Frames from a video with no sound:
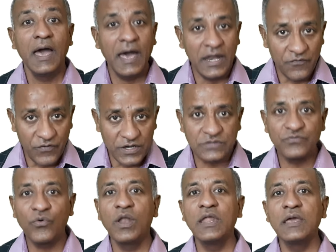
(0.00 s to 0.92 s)
And if it is
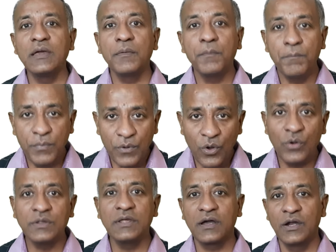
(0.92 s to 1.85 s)
falling
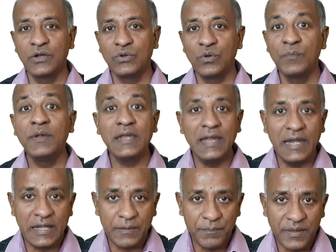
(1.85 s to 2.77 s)
beyond the control limit,
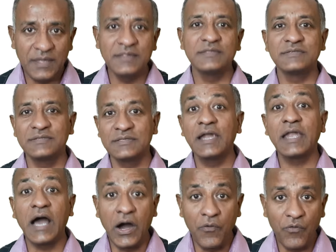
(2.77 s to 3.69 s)
it means
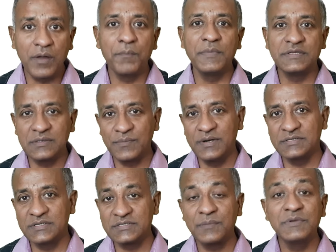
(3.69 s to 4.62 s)
that our measurement
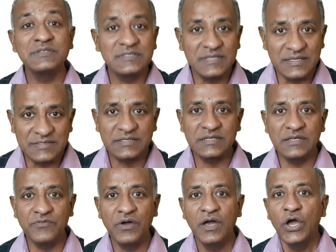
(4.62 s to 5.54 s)
system is
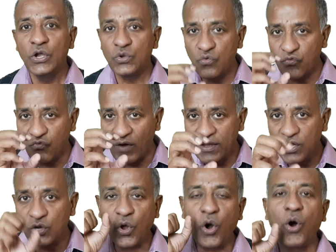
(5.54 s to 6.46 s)
sensitive to find
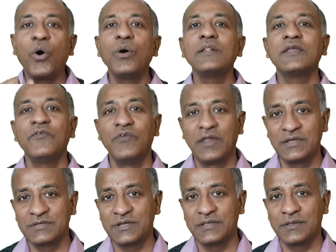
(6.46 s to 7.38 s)
out all the
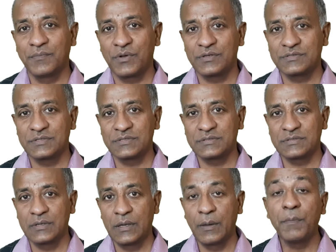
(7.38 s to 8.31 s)
variation in the process.
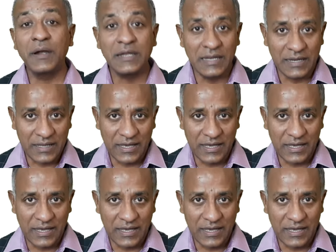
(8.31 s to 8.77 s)
But in